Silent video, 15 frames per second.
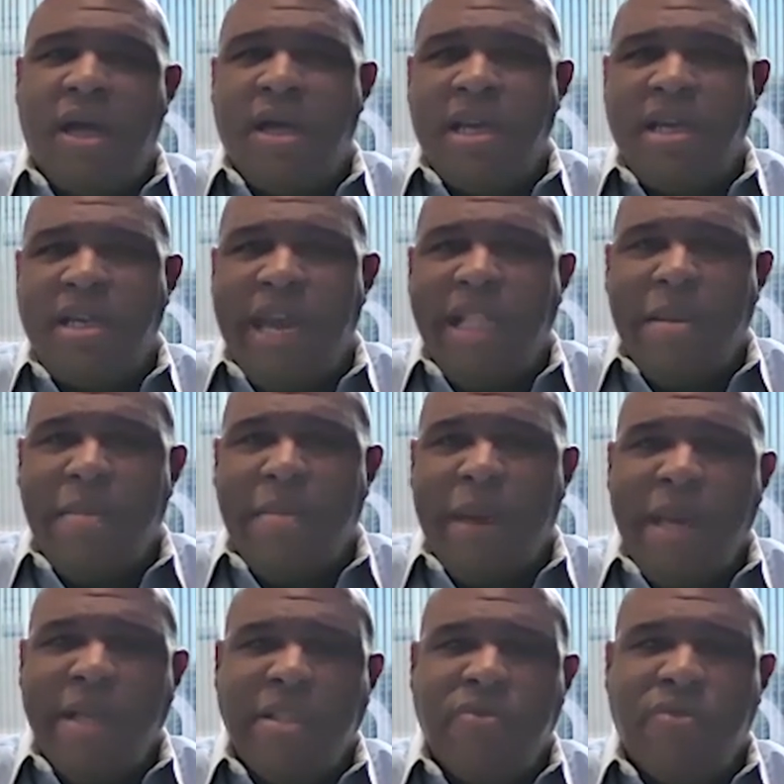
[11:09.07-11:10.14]
on a daily
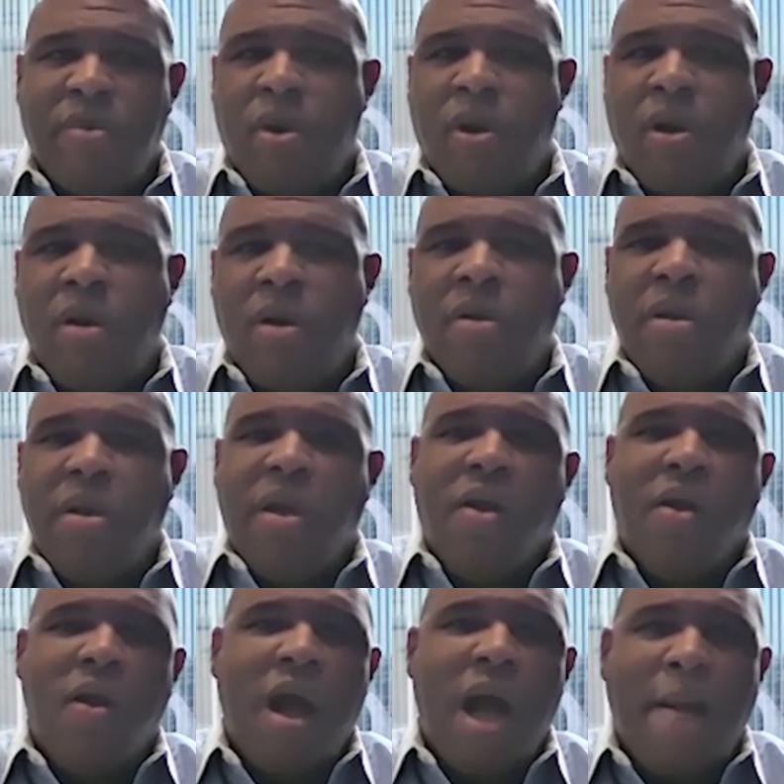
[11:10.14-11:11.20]
basis from our
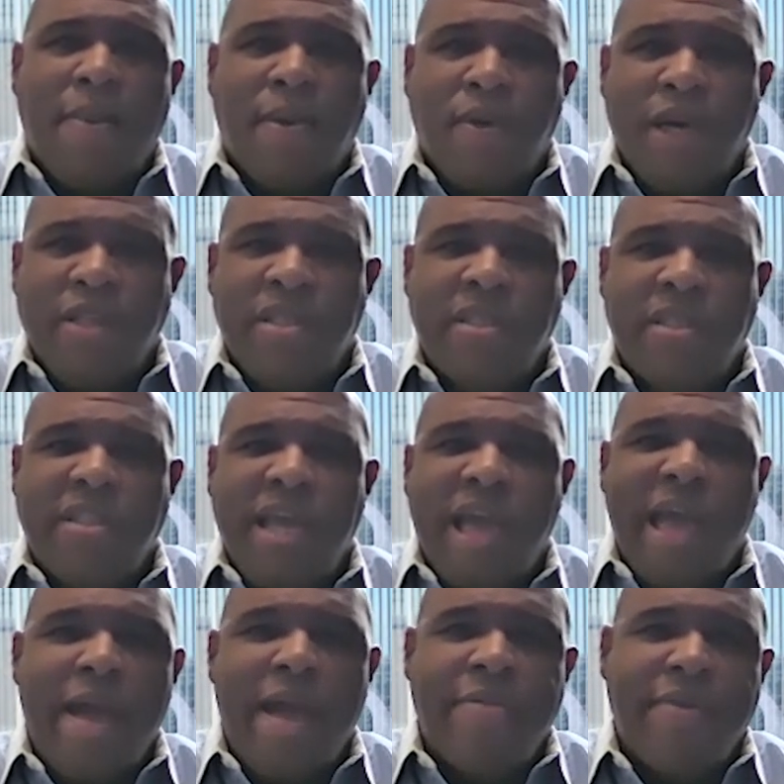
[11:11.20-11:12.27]
our operations
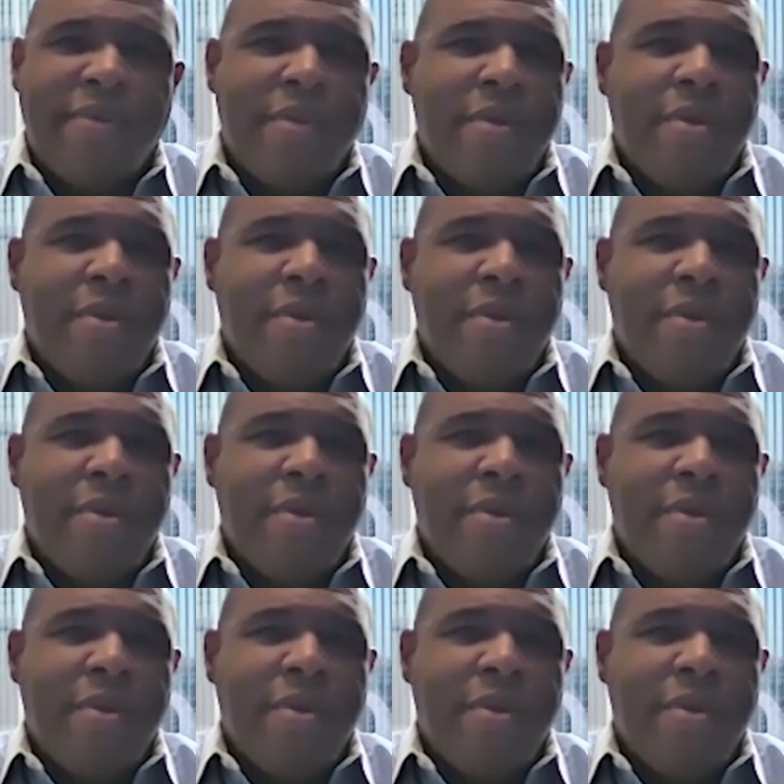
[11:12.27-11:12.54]
staff